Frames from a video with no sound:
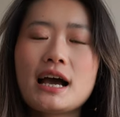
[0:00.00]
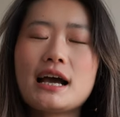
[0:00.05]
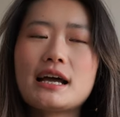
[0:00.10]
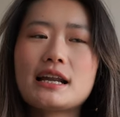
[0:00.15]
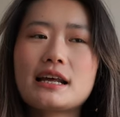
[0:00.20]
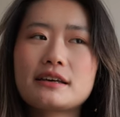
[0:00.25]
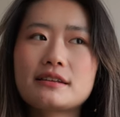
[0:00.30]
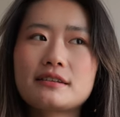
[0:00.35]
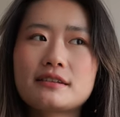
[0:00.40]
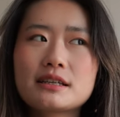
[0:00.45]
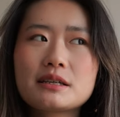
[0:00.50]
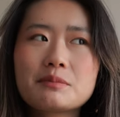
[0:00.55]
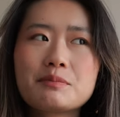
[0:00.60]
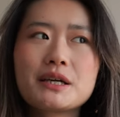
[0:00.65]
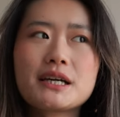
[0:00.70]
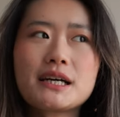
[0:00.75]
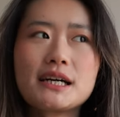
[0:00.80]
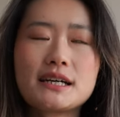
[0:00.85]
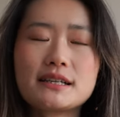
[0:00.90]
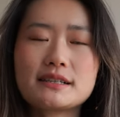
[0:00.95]
And I think
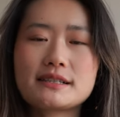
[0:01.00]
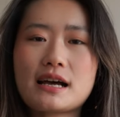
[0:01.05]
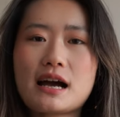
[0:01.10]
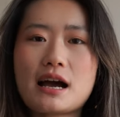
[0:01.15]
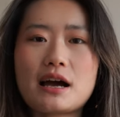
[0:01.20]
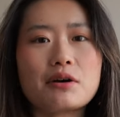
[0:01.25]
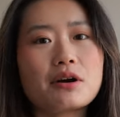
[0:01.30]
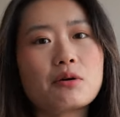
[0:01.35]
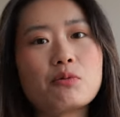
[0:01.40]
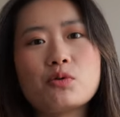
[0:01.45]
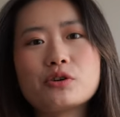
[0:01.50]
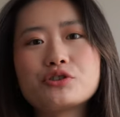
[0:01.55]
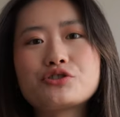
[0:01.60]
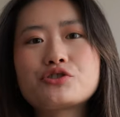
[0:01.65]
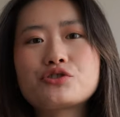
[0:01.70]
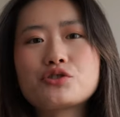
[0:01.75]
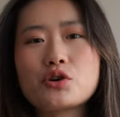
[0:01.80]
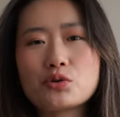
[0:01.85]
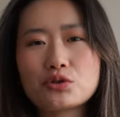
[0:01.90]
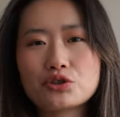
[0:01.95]
because I was
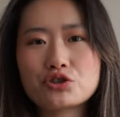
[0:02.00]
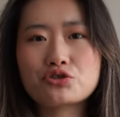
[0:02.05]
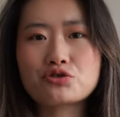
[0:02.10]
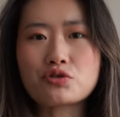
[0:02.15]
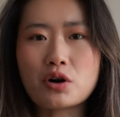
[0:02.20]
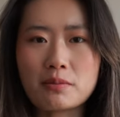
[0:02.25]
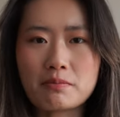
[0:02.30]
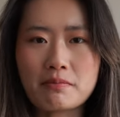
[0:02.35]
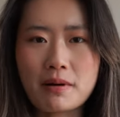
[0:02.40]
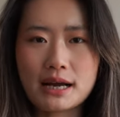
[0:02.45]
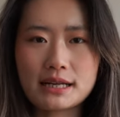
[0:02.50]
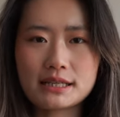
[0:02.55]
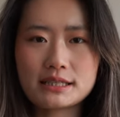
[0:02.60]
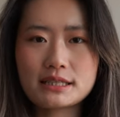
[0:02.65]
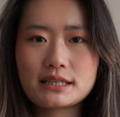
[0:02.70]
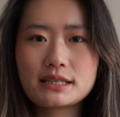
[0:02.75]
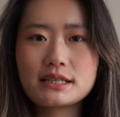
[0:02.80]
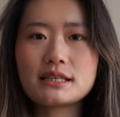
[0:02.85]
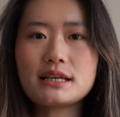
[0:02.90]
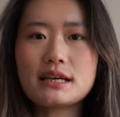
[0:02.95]
so
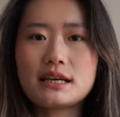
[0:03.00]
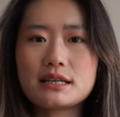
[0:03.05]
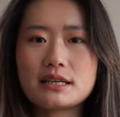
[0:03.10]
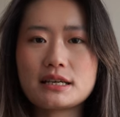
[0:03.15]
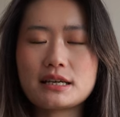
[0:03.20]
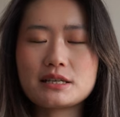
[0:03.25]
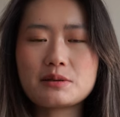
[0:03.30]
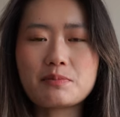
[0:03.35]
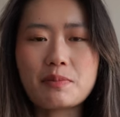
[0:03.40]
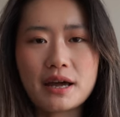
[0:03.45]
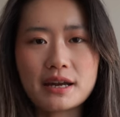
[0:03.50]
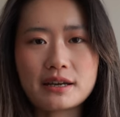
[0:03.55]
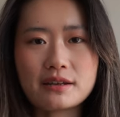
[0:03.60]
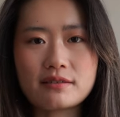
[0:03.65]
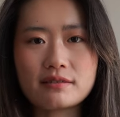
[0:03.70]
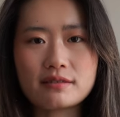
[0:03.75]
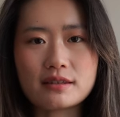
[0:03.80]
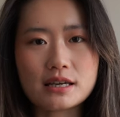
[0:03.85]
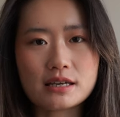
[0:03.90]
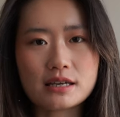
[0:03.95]
strong-minded and
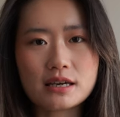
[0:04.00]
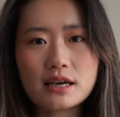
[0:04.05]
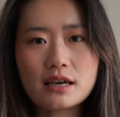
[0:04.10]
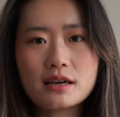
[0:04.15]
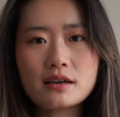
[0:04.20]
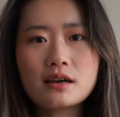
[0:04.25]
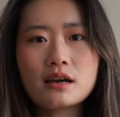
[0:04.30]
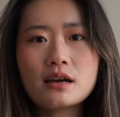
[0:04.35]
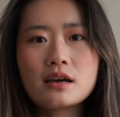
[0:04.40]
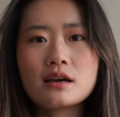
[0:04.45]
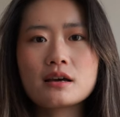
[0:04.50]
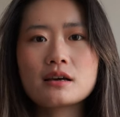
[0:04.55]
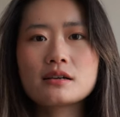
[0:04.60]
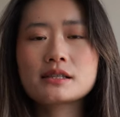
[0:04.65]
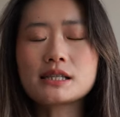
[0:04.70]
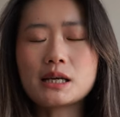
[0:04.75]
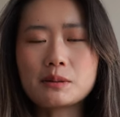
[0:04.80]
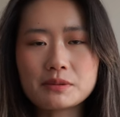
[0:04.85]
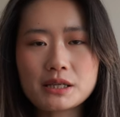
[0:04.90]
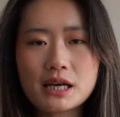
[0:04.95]
independent thinking,
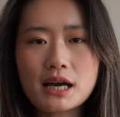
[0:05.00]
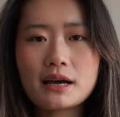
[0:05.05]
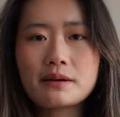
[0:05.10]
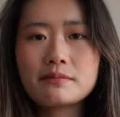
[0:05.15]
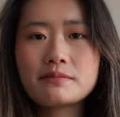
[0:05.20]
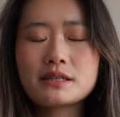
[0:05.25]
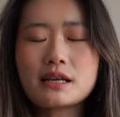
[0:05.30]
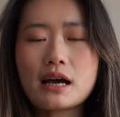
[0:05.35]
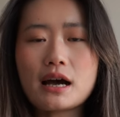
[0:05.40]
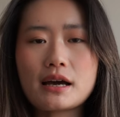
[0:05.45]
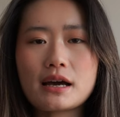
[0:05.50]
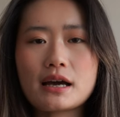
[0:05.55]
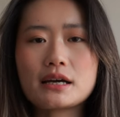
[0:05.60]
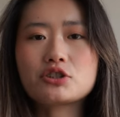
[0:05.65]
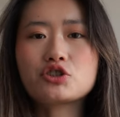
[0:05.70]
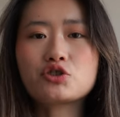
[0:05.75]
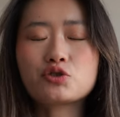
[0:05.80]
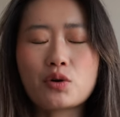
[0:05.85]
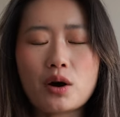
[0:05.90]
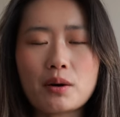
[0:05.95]
sometimes I
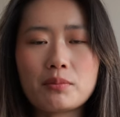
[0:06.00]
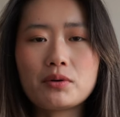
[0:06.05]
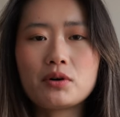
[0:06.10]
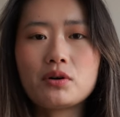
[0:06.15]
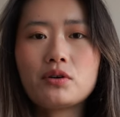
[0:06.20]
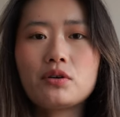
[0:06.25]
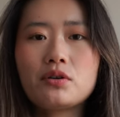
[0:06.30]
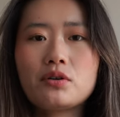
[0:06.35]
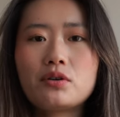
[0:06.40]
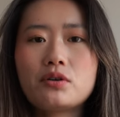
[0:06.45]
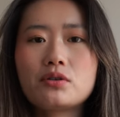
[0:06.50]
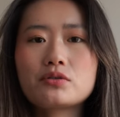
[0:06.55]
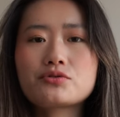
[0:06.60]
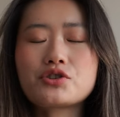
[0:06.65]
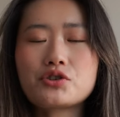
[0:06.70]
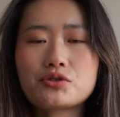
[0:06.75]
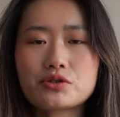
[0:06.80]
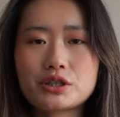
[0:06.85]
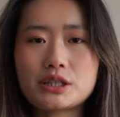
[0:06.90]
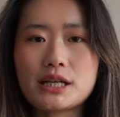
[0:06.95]
had trouble
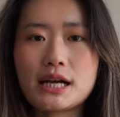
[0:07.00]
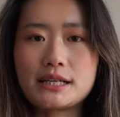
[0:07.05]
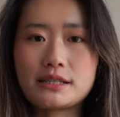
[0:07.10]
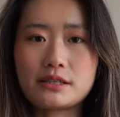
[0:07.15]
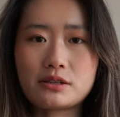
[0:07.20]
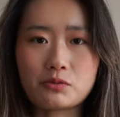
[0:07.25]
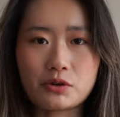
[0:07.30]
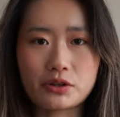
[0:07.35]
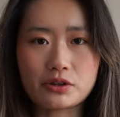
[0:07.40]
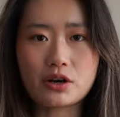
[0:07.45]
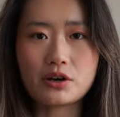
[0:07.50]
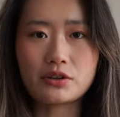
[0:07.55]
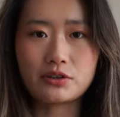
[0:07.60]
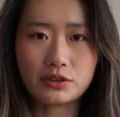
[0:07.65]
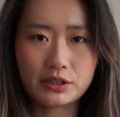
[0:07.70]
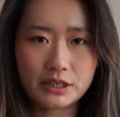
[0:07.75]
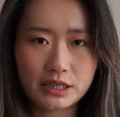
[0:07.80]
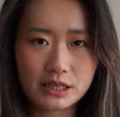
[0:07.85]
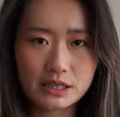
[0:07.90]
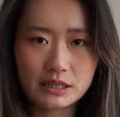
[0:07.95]
socializing with
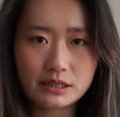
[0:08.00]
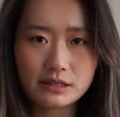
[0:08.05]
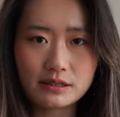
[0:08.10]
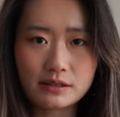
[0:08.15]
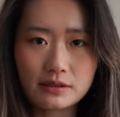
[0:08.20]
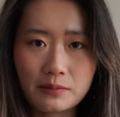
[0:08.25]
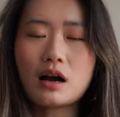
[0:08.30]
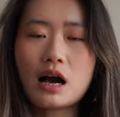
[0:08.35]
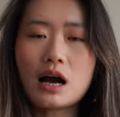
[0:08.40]
other kids.